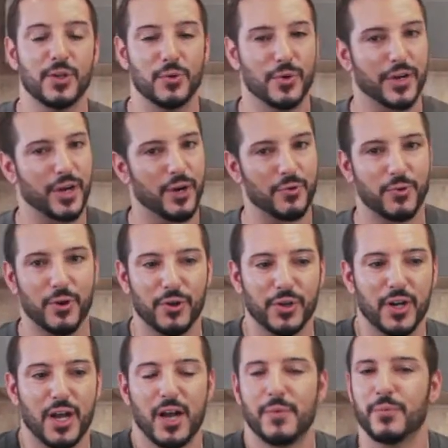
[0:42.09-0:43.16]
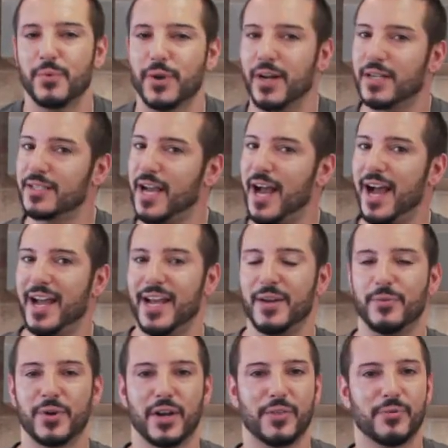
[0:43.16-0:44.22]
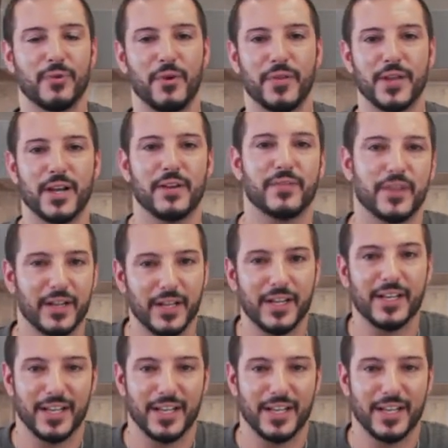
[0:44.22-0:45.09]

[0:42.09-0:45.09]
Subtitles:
We're going to roll it up, we're going to tie it, we're going to throw it in the oven,